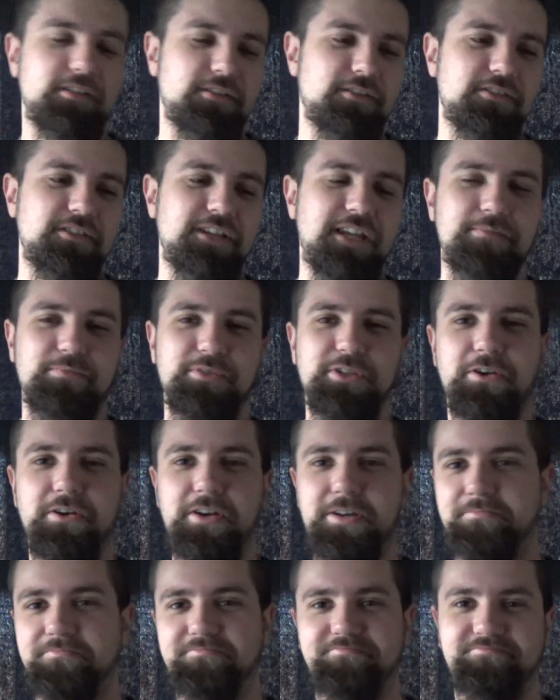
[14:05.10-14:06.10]
at the same
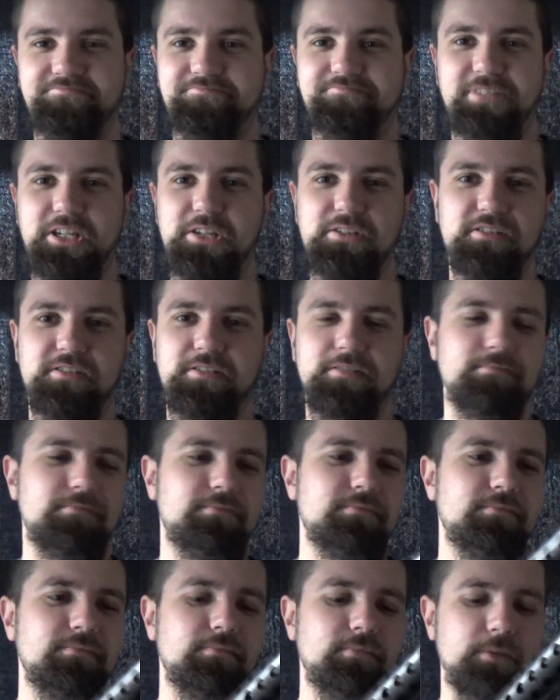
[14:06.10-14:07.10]
time because
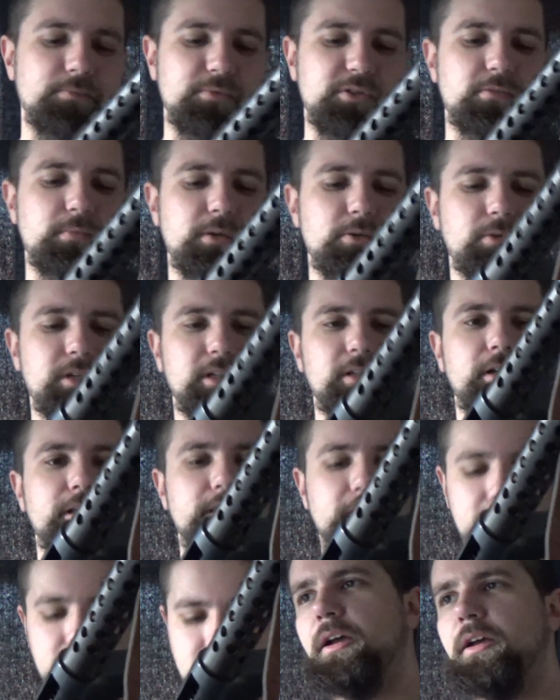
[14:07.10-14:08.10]
I'm just a bit weird like
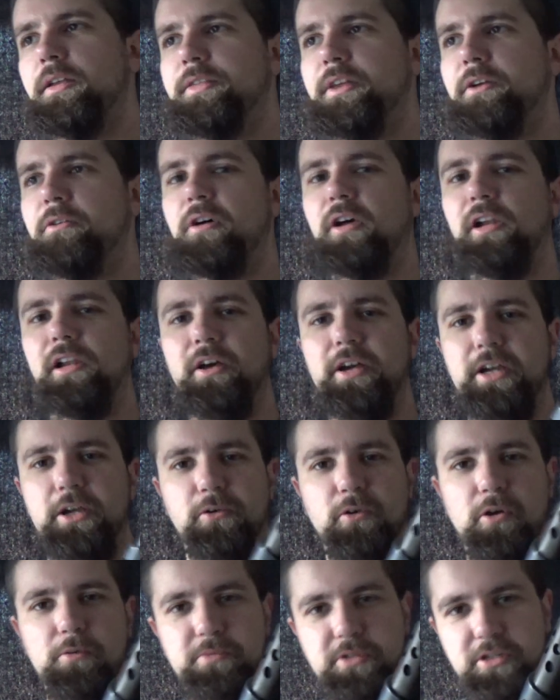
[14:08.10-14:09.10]
that. There are
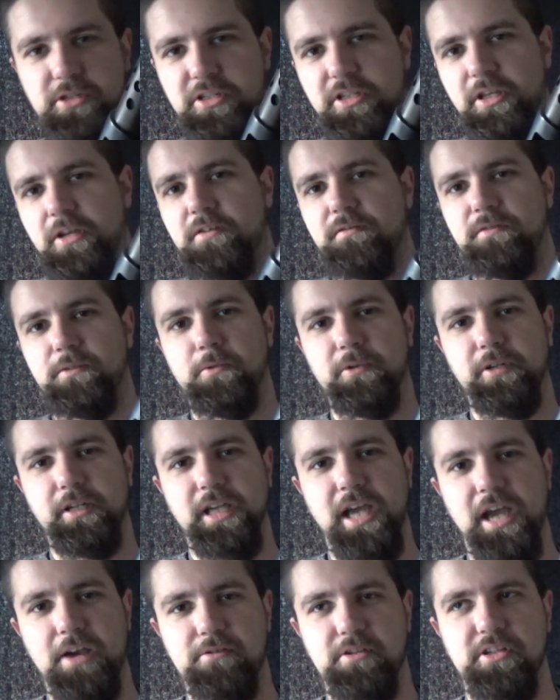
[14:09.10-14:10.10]
lighter options though. If you want to
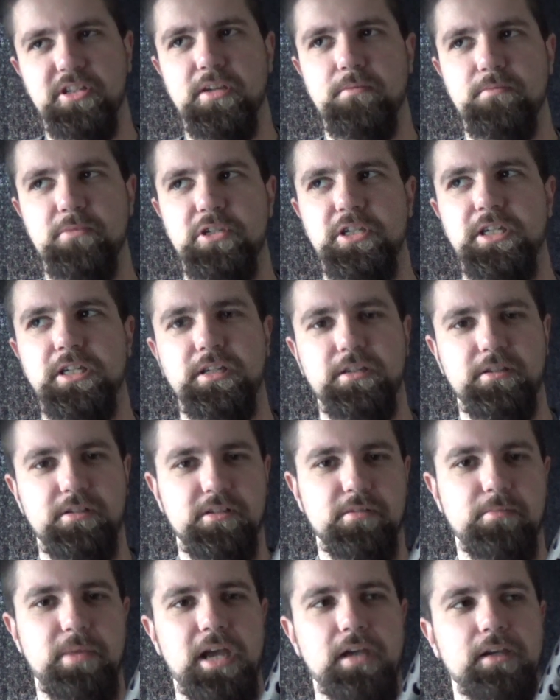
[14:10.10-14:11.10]
carry a submachine gun
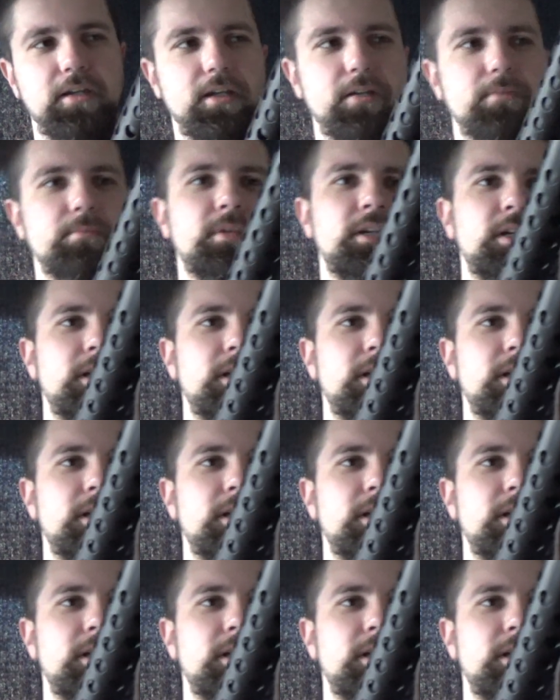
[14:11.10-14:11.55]
as a backup,